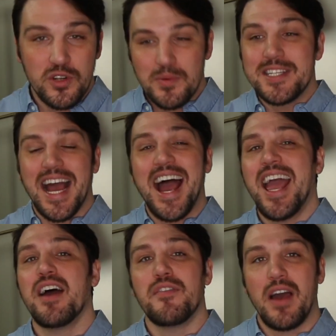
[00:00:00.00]
which means I
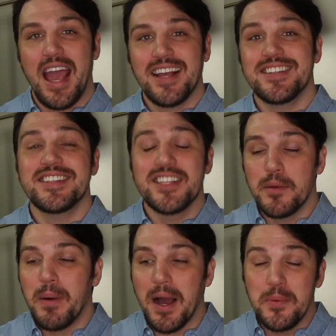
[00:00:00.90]
have access to the
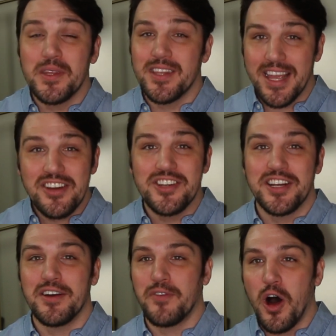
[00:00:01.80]

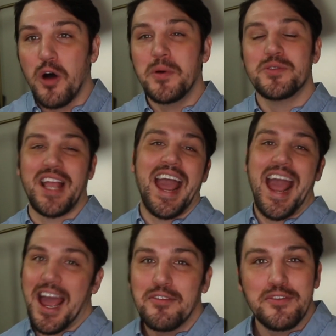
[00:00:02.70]
population of almost
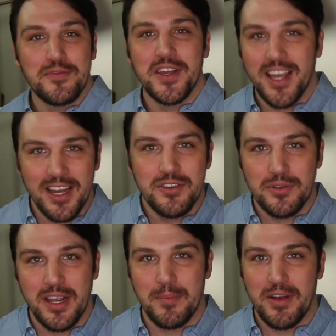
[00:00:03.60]
half of the
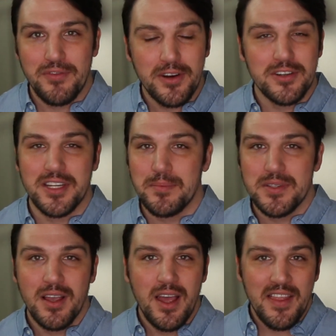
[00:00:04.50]
country at my fingertips